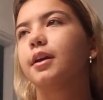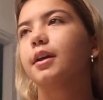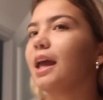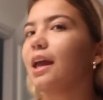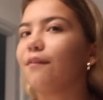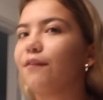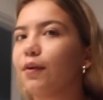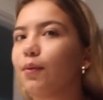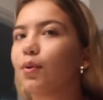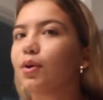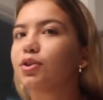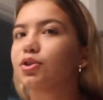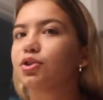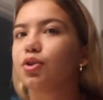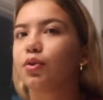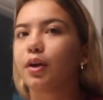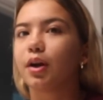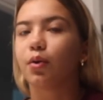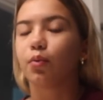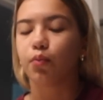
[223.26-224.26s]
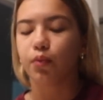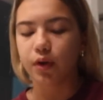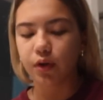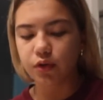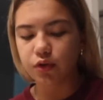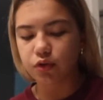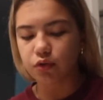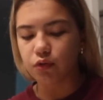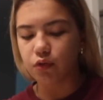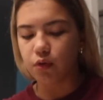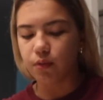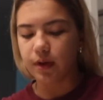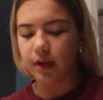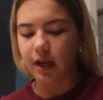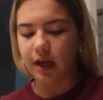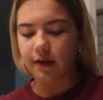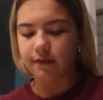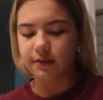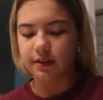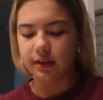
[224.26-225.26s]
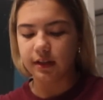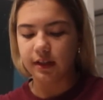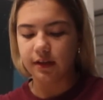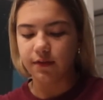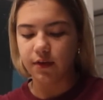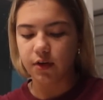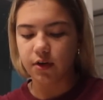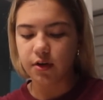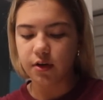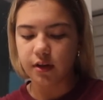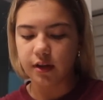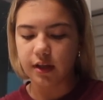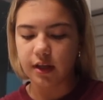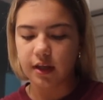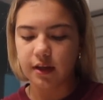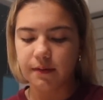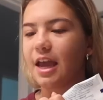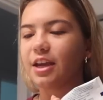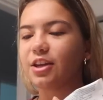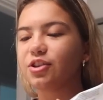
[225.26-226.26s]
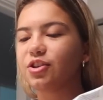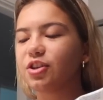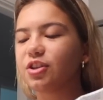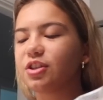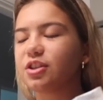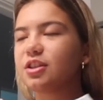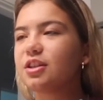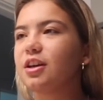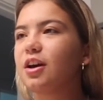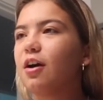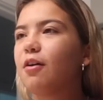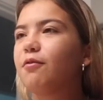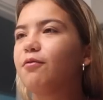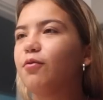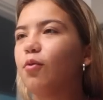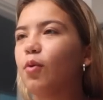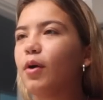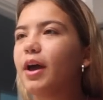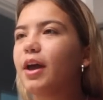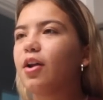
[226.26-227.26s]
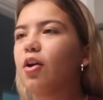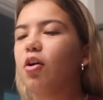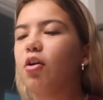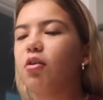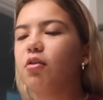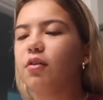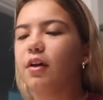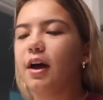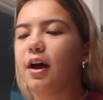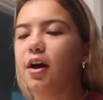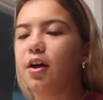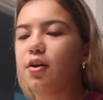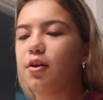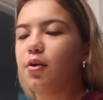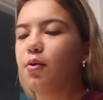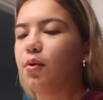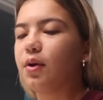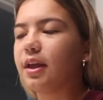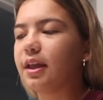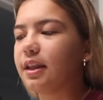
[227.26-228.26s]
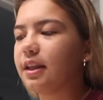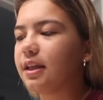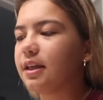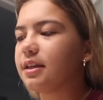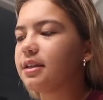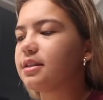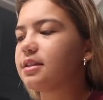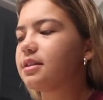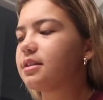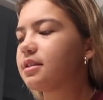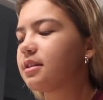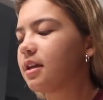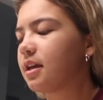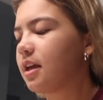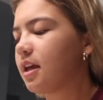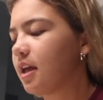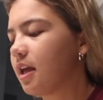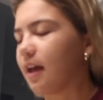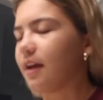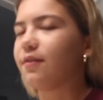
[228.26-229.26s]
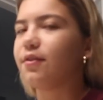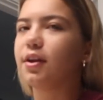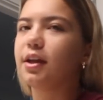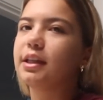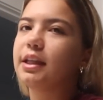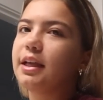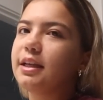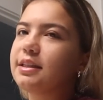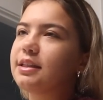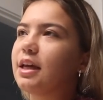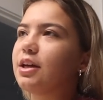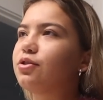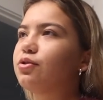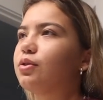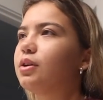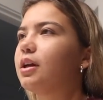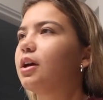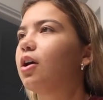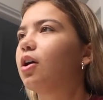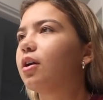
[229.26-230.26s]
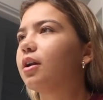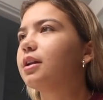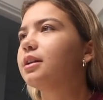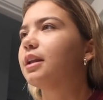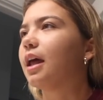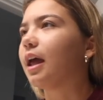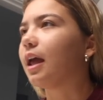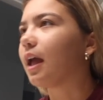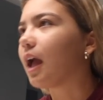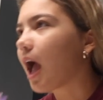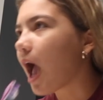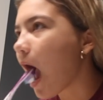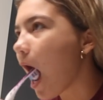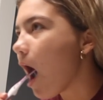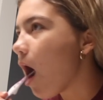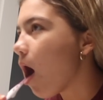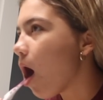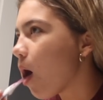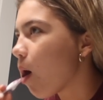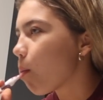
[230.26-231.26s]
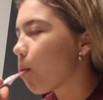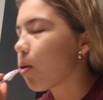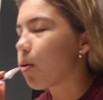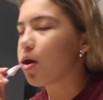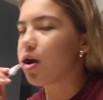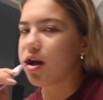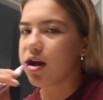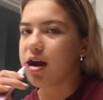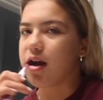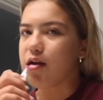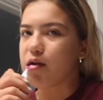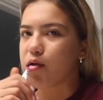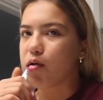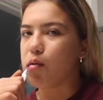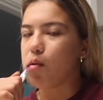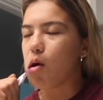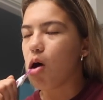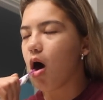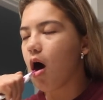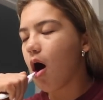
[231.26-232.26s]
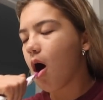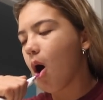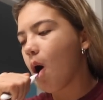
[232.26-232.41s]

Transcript: If it was during real school, we have to leave early. And just to avoid all that annoyingness, I feel like they scheduled it on a day where we didn't have school.